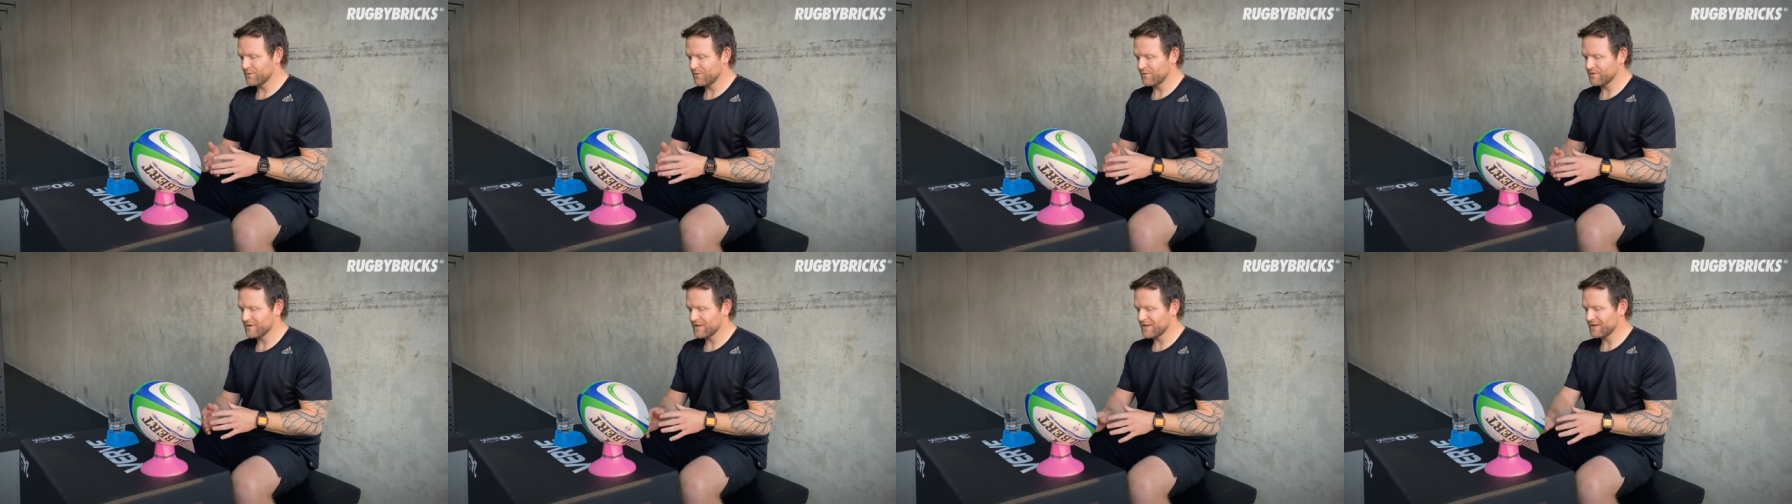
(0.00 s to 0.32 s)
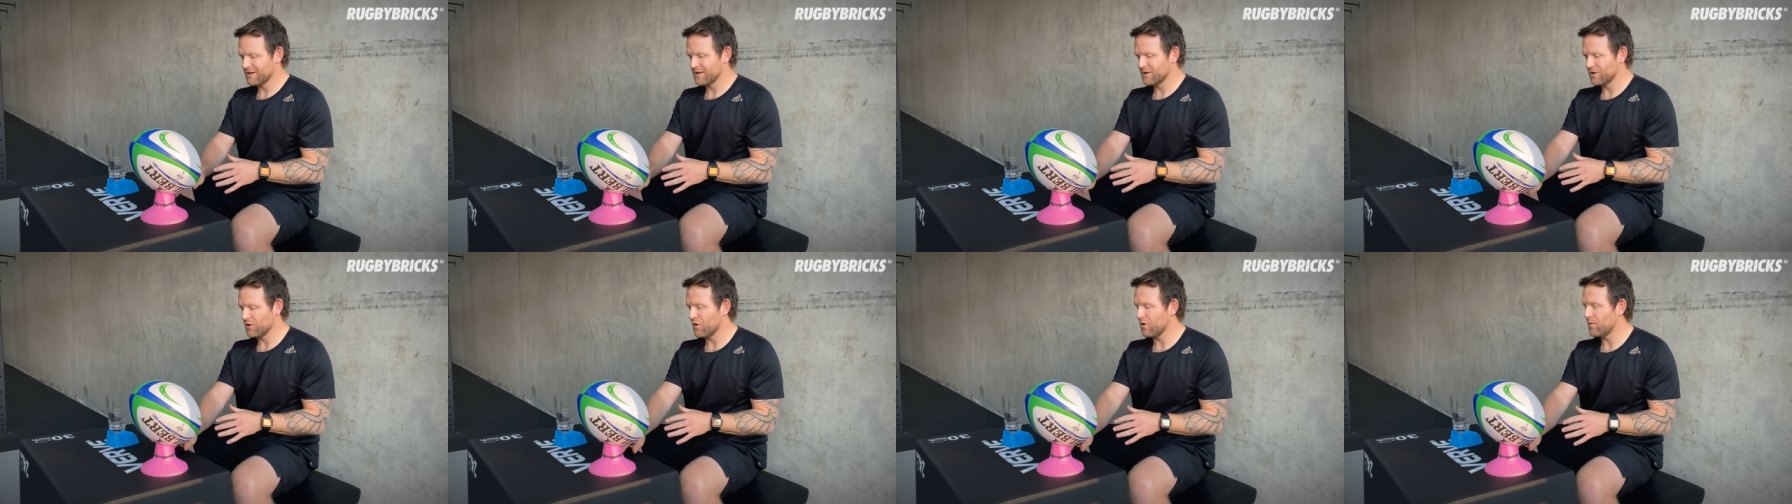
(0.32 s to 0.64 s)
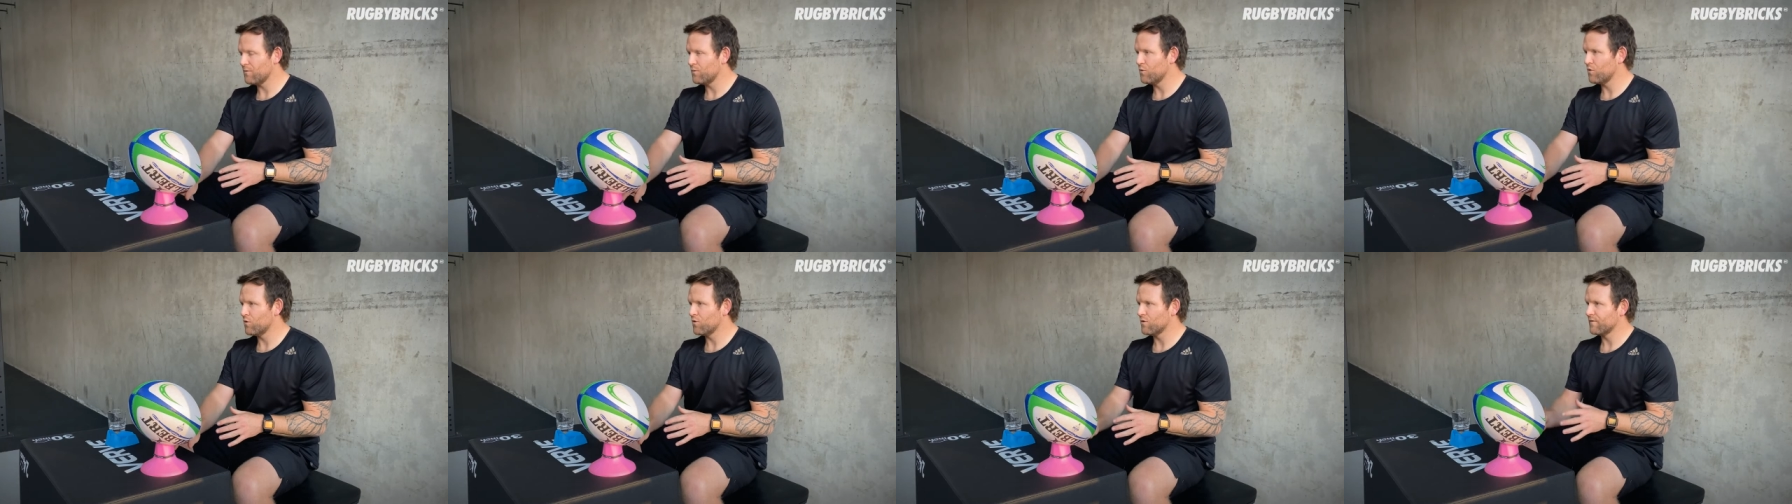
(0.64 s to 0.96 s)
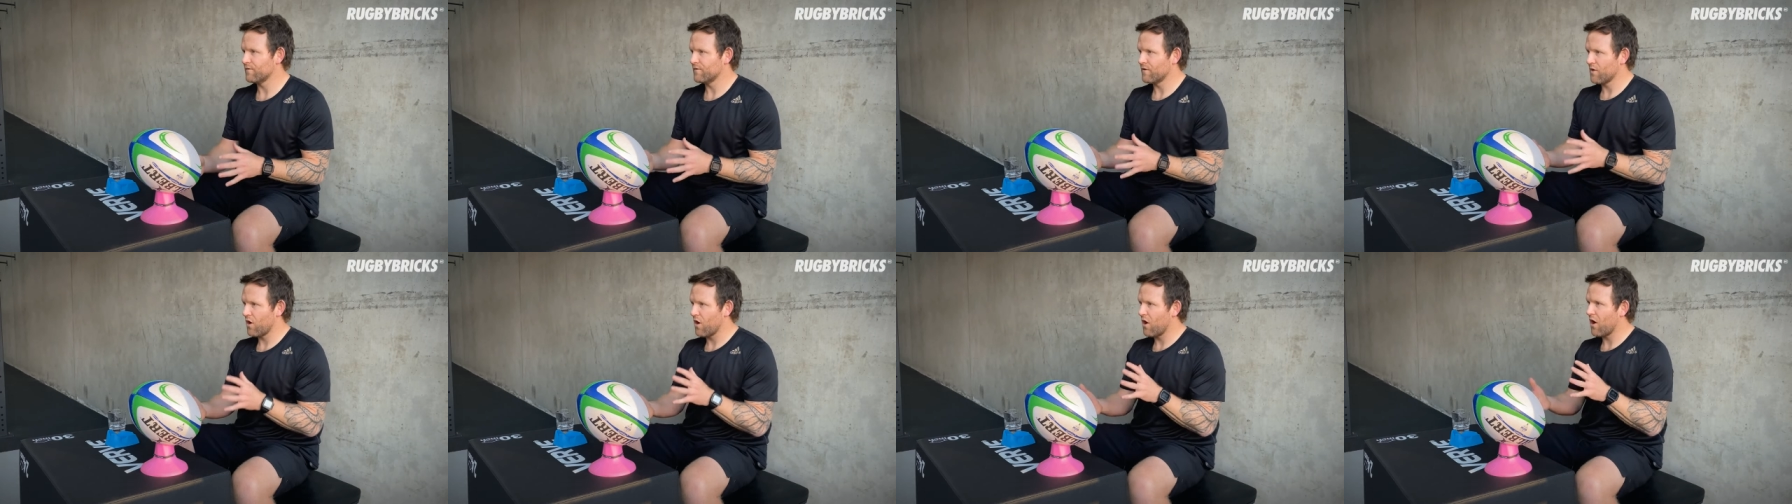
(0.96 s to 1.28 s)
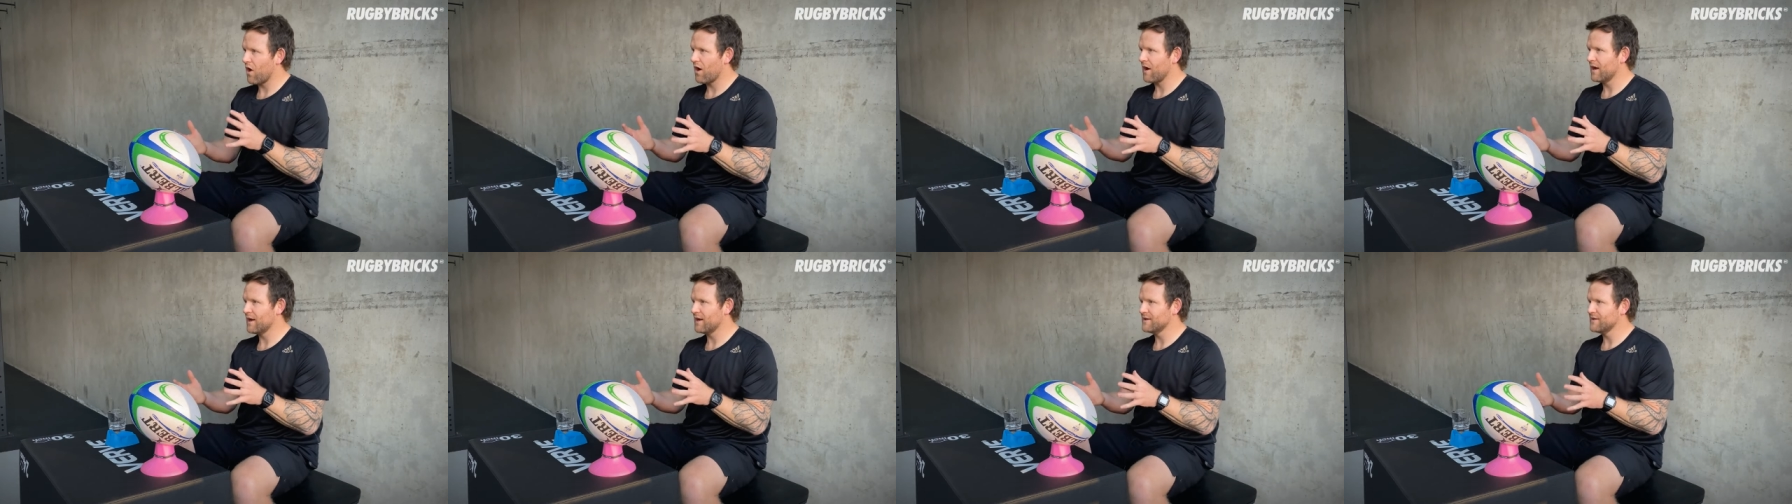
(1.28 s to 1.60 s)
we've seen a lot more of the
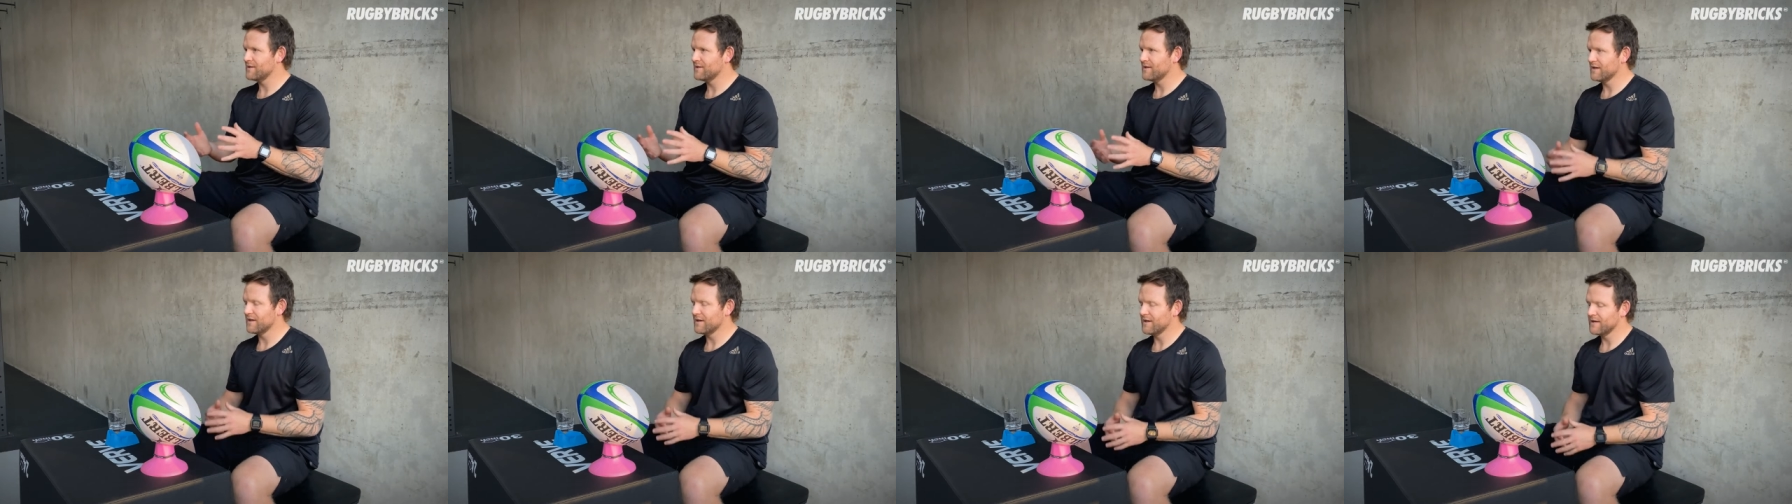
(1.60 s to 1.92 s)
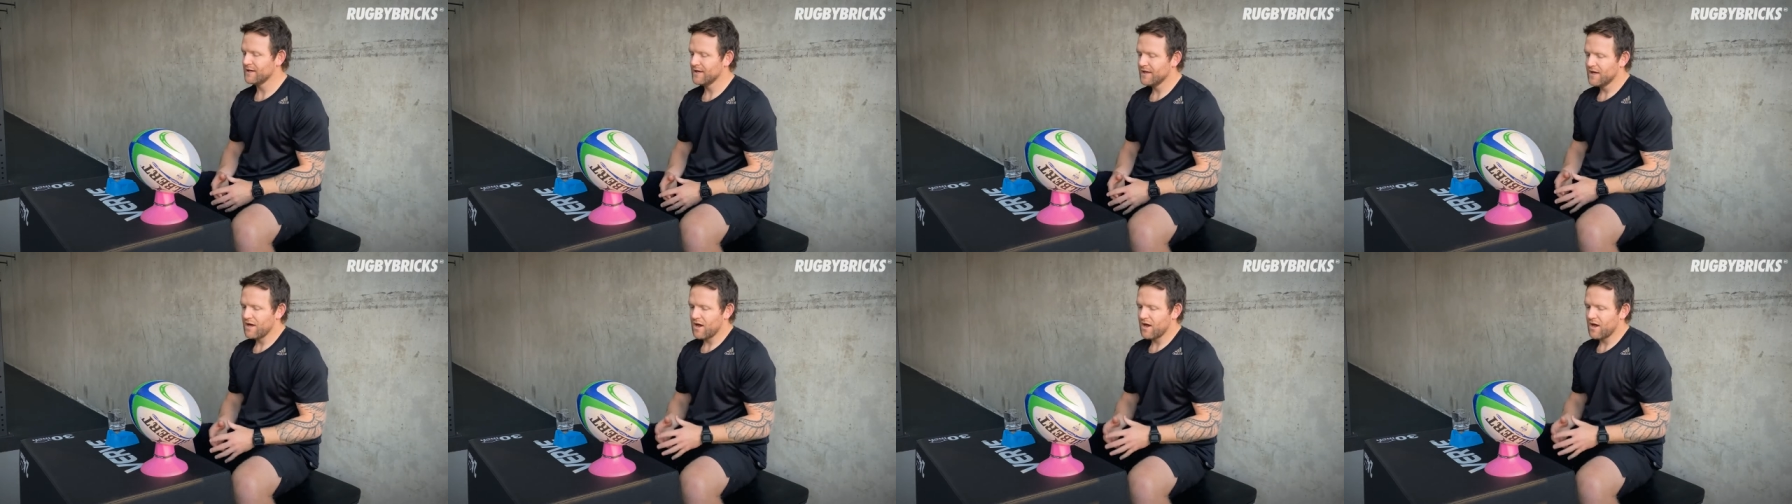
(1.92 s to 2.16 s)
higher tee.